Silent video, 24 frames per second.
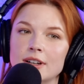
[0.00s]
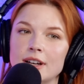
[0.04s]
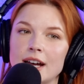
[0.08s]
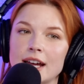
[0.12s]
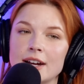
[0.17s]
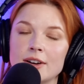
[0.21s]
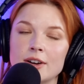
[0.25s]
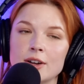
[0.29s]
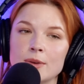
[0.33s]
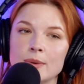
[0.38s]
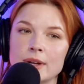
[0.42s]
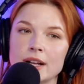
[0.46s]
I
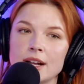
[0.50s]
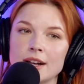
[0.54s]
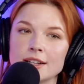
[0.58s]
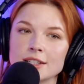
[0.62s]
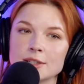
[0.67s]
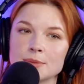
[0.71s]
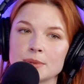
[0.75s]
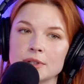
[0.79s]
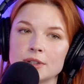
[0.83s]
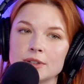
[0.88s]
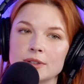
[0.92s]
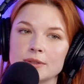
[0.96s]
don't know when
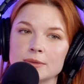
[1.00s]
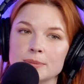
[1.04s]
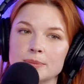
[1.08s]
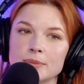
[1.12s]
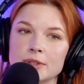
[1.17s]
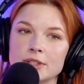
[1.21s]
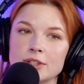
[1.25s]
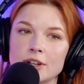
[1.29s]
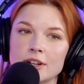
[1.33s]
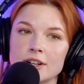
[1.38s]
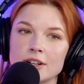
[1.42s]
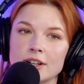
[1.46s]
Gossip Girl
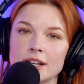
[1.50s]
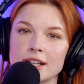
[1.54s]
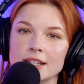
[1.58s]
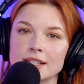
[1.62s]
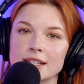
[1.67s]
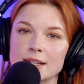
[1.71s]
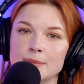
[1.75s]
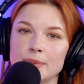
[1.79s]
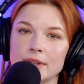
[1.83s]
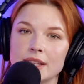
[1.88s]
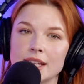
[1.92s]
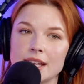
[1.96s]
started or
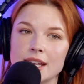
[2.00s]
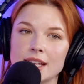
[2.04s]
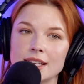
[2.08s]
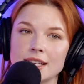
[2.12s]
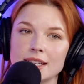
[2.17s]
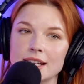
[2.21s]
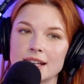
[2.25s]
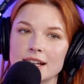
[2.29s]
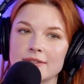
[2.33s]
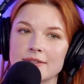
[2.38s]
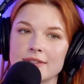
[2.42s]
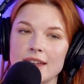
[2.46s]
ended, but the
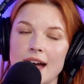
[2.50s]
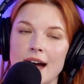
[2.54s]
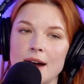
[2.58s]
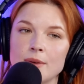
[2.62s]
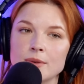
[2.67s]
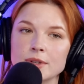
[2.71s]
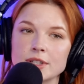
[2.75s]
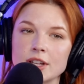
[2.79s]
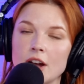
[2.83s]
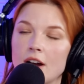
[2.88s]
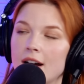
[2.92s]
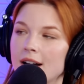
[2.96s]
ending of that
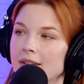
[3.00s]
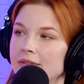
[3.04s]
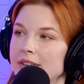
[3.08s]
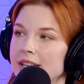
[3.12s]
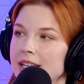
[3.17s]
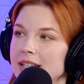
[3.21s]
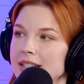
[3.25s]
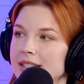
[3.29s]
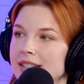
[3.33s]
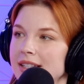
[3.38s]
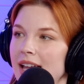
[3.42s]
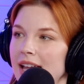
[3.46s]
was
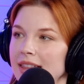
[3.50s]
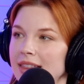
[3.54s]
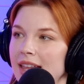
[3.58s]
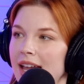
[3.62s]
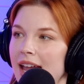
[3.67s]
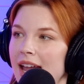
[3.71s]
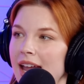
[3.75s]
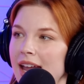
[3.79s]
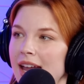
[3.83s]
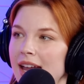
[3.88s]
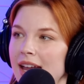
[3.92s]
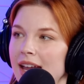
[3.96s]
obvious that
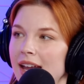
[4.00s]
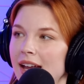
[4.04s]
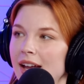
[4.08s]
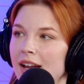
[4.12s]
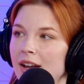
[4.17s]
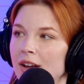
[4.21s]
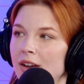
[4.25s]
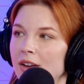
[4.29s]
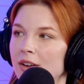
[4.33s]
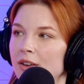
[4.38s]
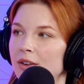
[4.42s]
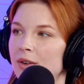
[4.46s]
they
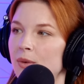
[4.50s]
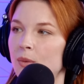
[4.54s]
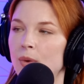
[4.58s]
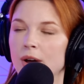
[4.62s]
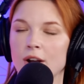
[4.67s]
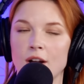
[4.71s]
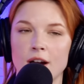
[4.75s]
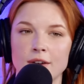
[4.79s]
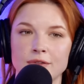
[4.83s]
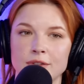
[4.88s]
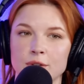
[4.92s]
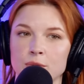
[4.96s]

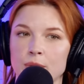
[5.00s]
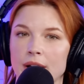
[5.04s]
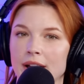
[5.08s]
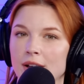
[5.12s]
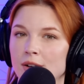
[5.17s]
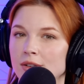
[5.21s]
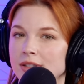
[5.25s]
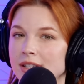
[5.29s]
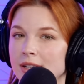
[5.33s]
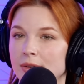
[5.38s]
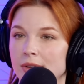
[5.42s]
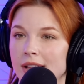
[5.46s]
went off the
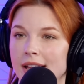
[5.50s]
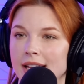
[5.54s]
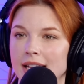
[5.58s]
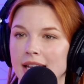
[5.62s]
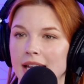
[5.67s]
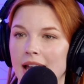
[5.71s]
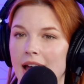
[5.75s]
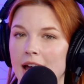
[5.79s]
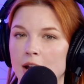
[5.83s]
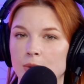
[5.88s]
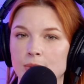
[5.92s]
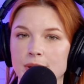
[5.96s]
rails and they were like,
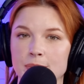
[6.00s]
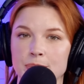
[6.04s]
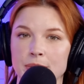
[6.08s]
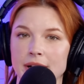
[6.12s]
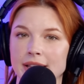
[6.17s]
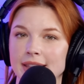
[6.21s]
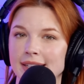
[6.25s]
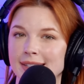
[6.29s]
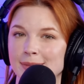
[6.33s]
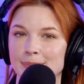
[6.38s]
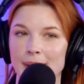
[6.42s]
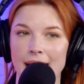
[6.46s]
how do we
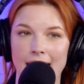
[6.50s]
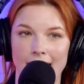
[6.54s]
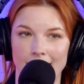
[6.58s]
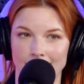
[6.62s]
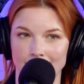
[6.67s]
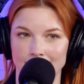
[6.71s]
bring this back?